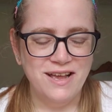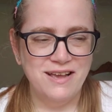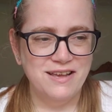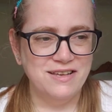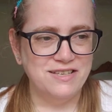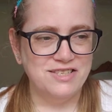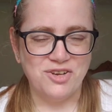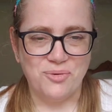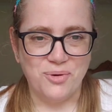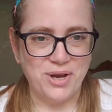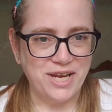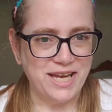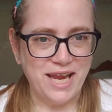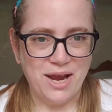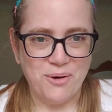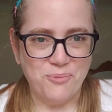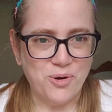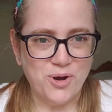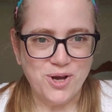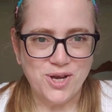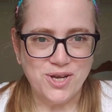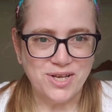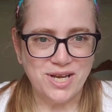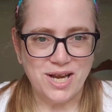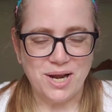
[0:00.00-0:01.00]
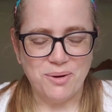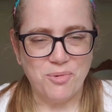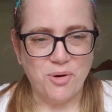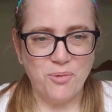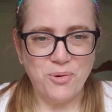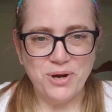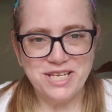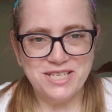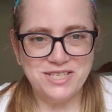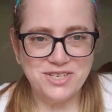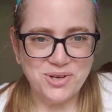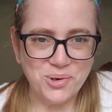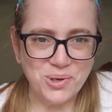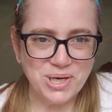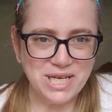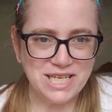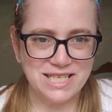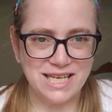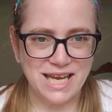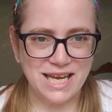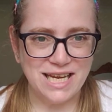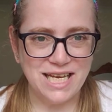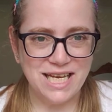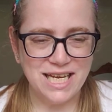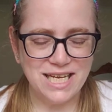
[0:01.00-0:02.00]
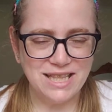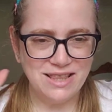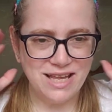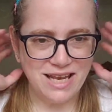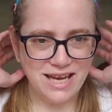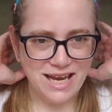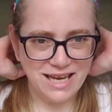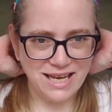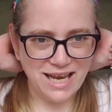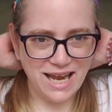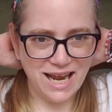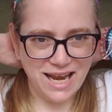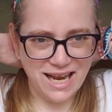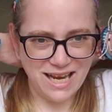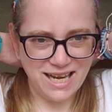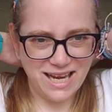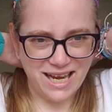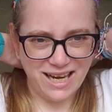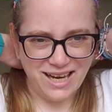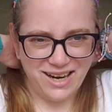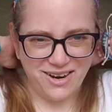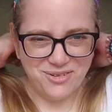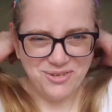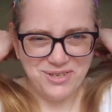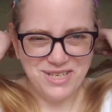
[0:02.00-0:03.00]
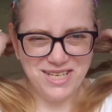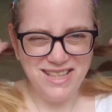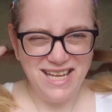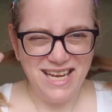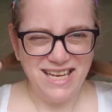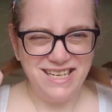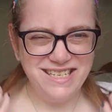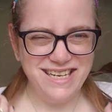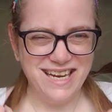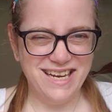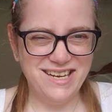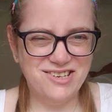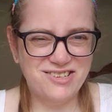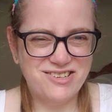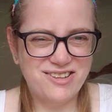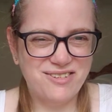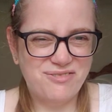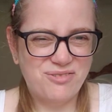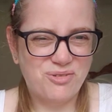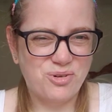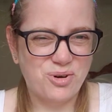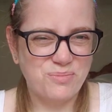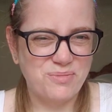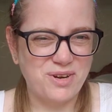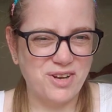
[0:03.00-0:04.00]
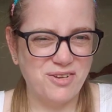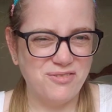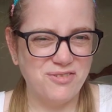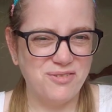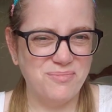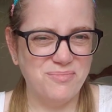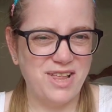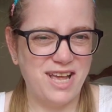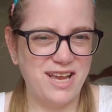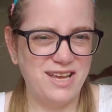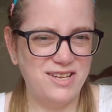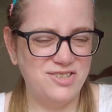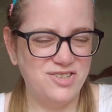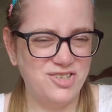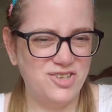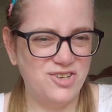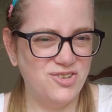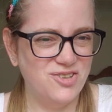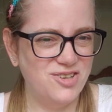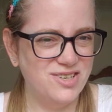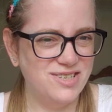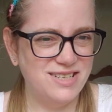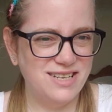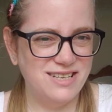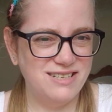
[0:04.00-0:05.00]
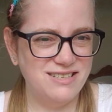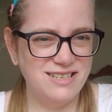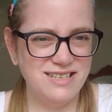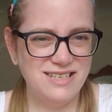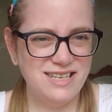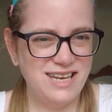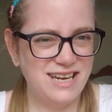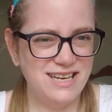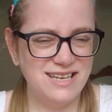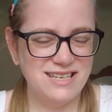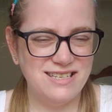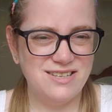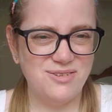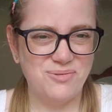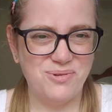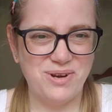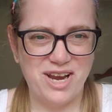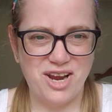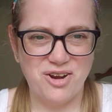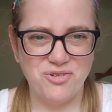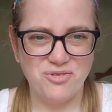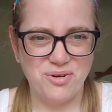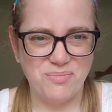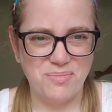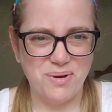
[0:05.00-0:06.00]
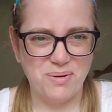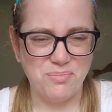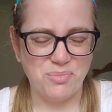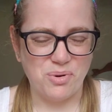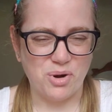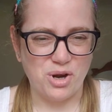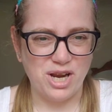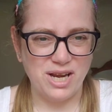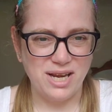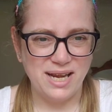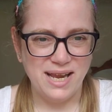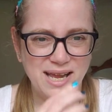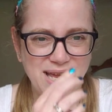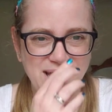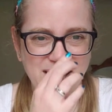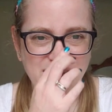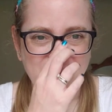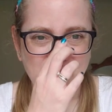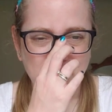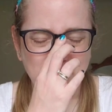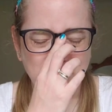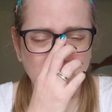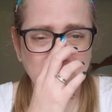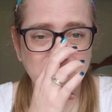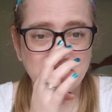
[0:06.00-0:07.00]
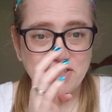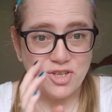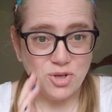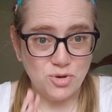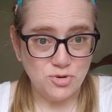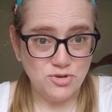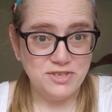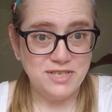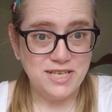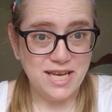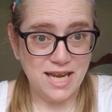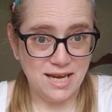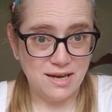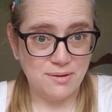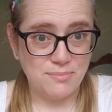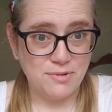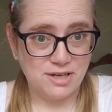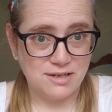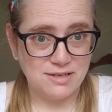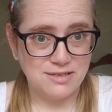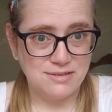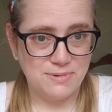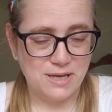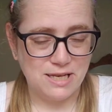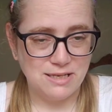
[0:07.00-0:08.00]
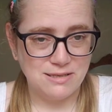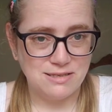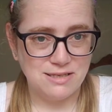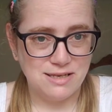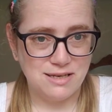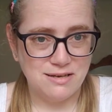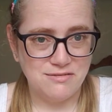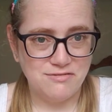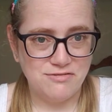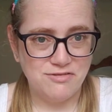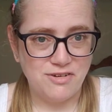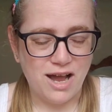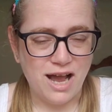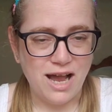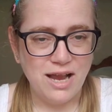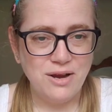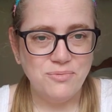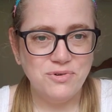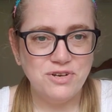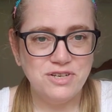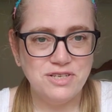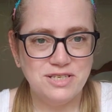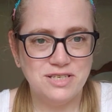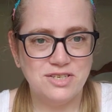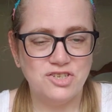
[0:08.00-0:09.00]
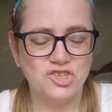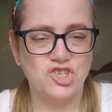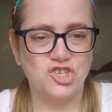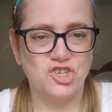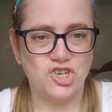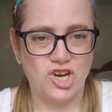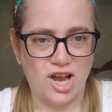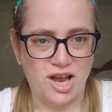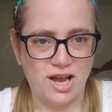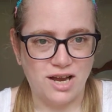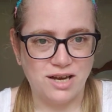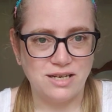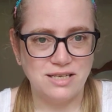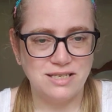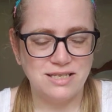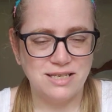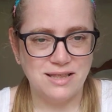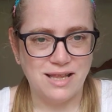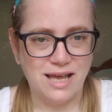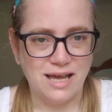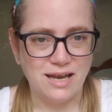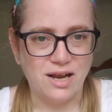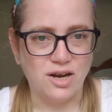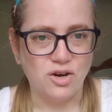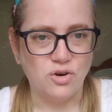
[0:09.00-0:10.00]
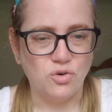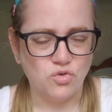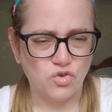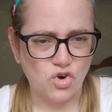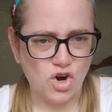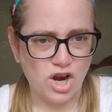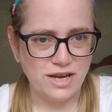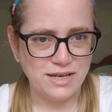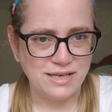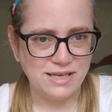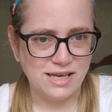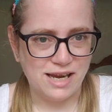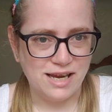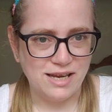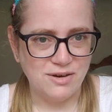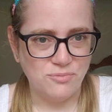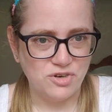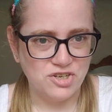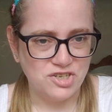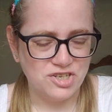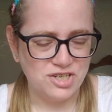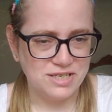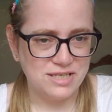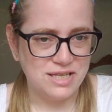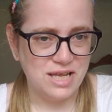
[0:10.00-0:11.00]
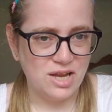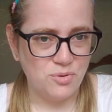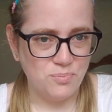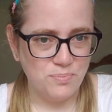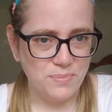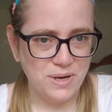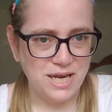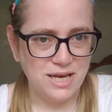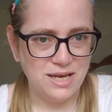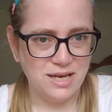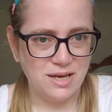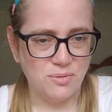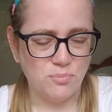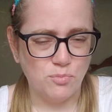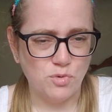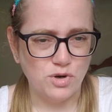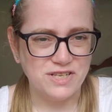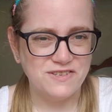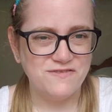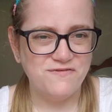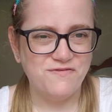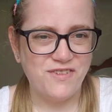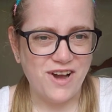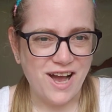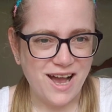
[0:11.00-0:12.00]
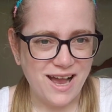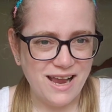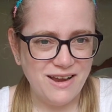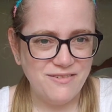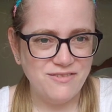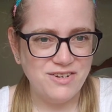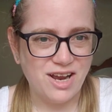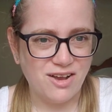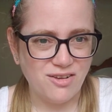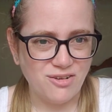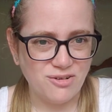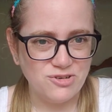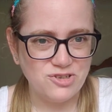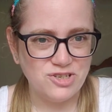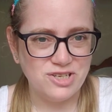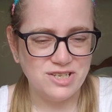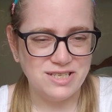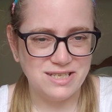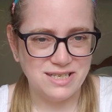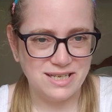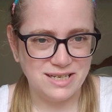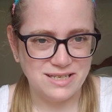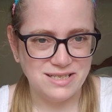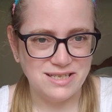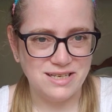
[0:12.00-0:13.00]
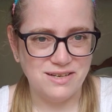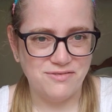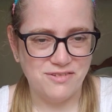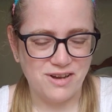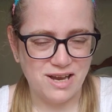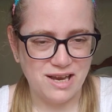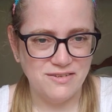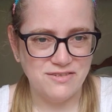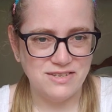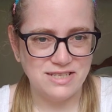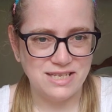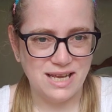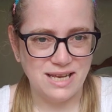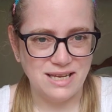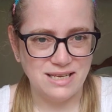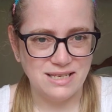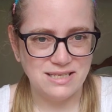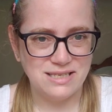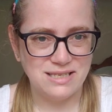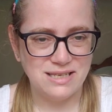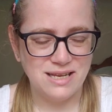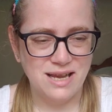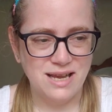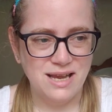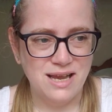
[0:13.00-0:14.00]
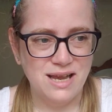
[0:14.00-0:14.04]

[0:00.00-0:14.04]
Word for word: So I get one and I'm always so excited and then I get it and I go, did they change the formula from last year? This doesn't taste the way I remember it. Plus they're damn expensive. I was shocked that a grande, which is their medium, was $5.65